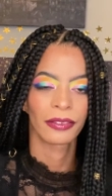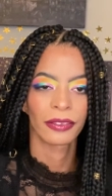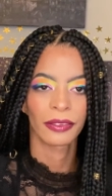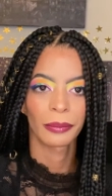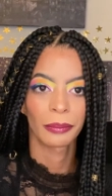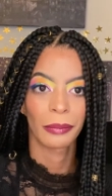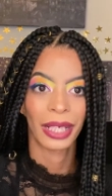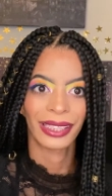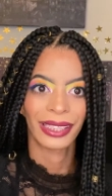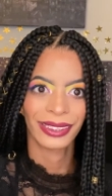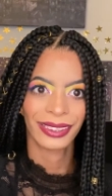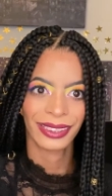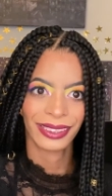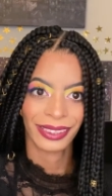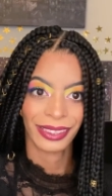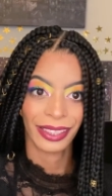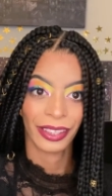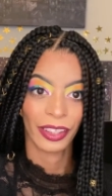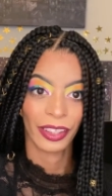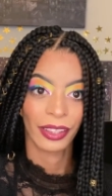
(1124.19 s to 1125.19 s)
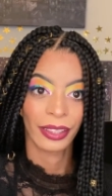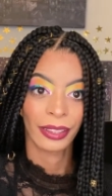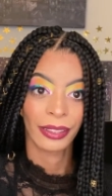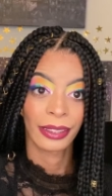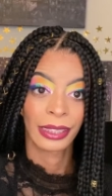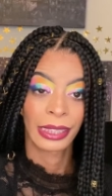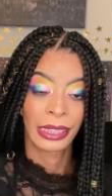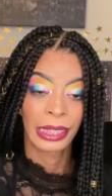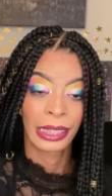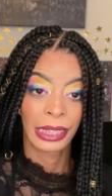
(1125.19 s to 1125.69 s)
mascara,
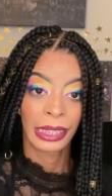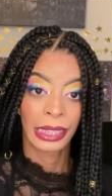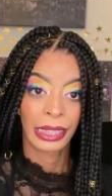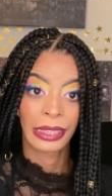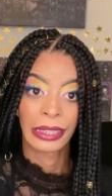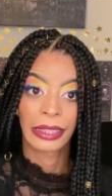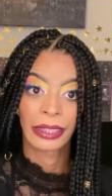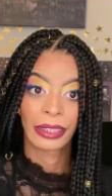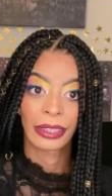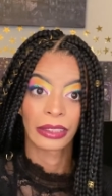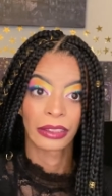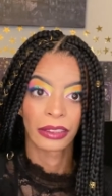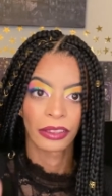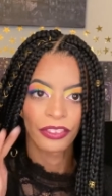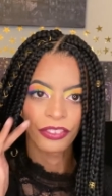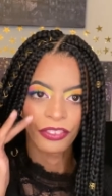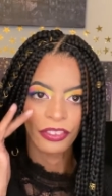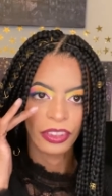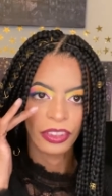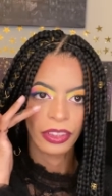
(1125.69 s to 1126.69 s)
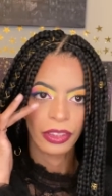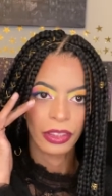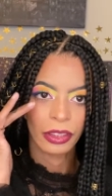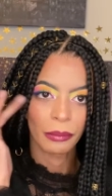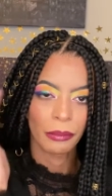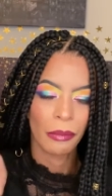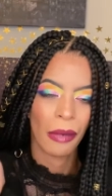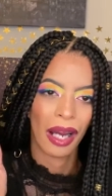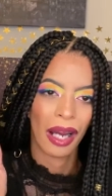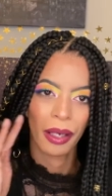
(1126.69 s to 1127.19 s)
and for
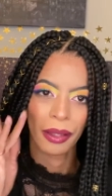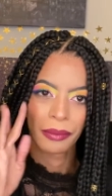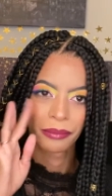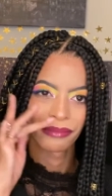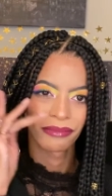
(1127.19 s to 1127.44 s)
my